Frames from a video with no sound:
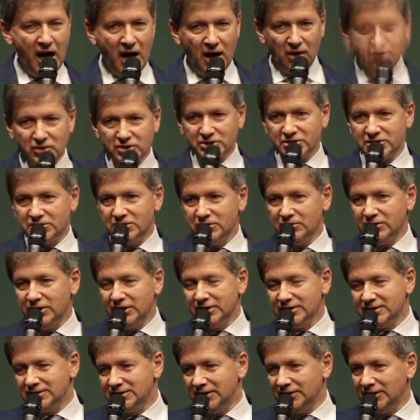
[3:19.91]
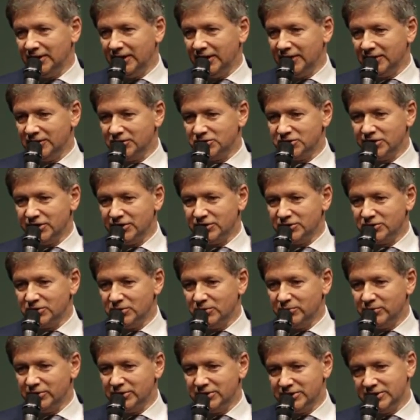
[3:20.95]
Our students didn't get a chance
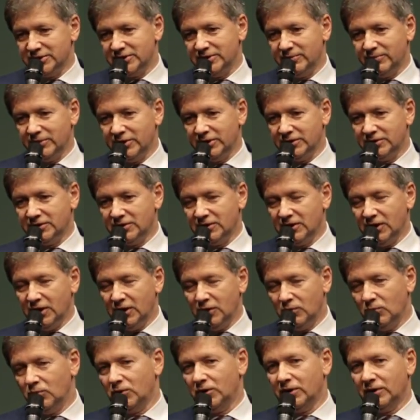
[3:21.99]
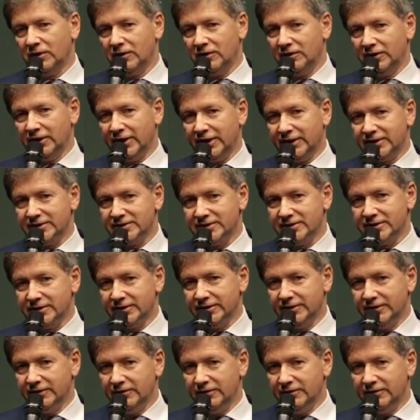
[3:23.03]
to participate and work on that.